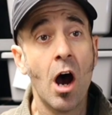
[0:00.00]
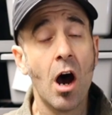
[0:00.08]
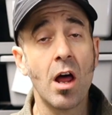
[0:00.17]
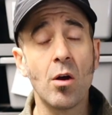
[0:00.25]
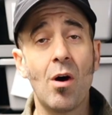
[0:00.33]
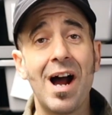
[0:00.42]

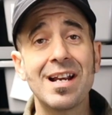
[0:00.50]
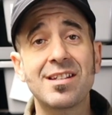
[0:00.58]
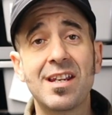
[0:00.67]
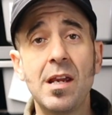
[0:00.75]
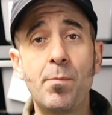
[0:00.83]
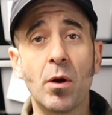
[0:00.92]
Otherwise,
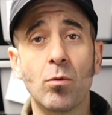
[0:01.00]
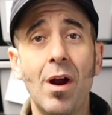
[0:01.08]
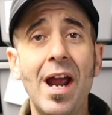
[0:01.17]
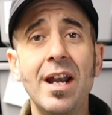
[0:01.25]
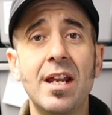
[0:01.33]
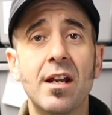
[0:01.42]
keep it
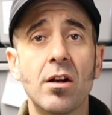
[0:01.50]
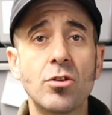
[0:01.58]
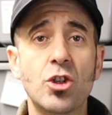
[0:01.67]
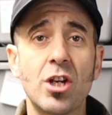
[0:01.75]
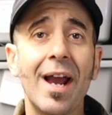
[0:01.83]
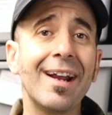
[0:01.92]
right here.
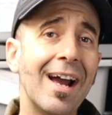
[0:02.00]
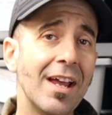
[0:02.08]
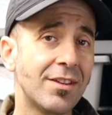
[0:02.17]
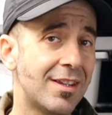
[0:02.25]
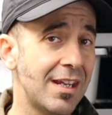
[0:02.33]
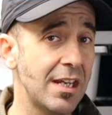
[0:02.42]
Check
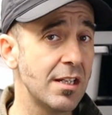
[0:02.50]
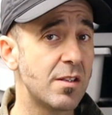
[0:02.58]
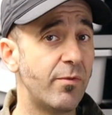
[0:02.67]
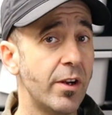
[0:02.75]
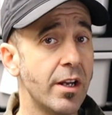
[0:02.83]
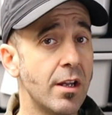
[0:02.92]
out these
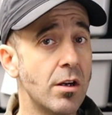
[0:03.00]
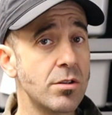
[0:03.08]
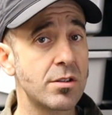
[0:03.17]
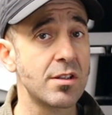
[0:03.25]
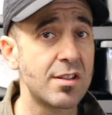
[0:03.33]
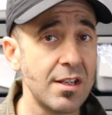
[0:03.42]

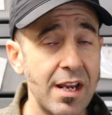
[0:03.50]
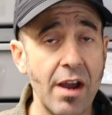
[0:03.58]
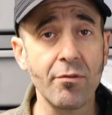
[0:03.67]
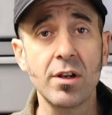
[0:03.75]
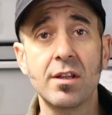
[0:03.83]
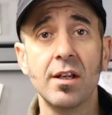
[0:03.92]
videos to see
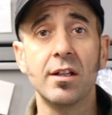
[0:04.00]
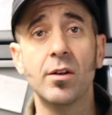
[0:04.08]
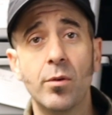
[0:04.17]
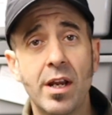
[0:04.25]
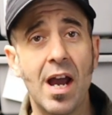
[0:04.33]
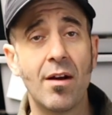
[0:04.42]
everything
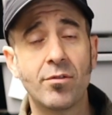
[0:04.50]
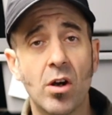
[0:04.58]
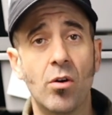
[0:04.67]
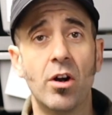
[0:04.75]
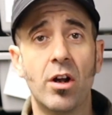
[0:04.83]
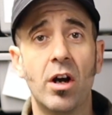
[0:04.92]
that we have
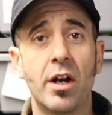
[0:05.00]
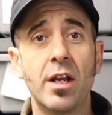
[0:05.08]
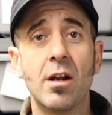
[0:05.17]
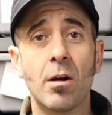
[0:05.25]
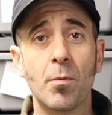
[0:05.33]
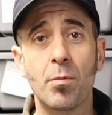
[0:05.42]
going on
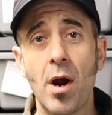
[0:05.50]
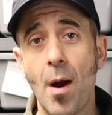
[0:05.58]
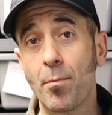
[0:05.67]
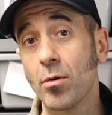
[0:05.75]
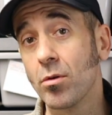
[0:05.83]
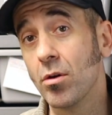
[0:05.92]
here at
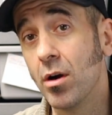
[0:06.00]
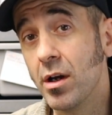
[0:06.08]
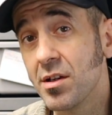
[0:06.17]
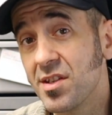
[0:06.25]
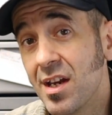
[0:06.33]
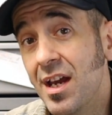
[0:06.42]
Proper
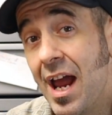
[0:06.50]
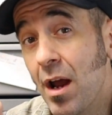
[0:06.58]
Royals.